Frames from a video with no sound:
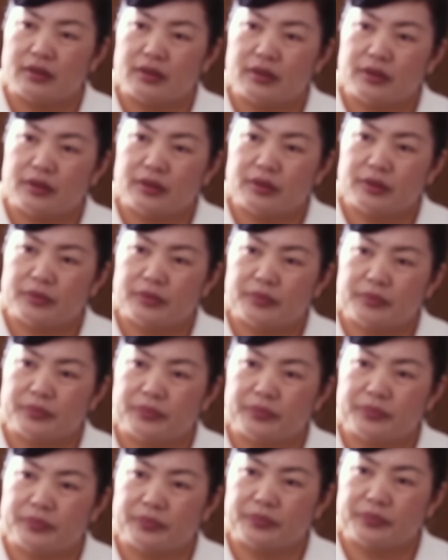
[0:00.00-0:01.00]

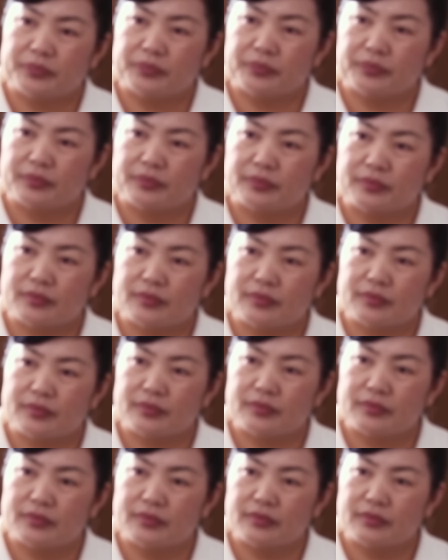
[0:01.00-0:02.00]

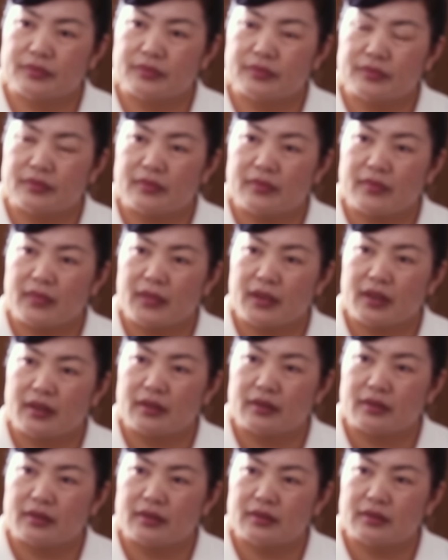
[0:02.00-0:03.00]

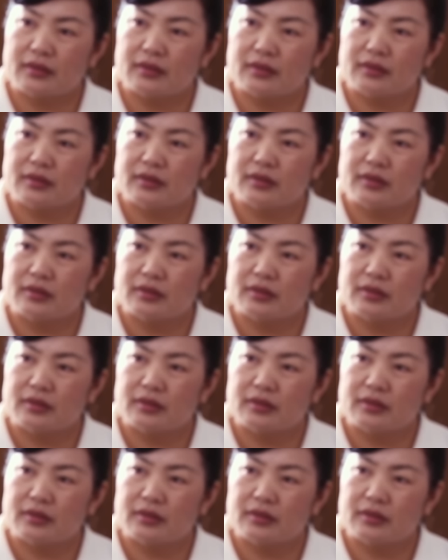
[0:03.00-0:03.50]
(not speaking)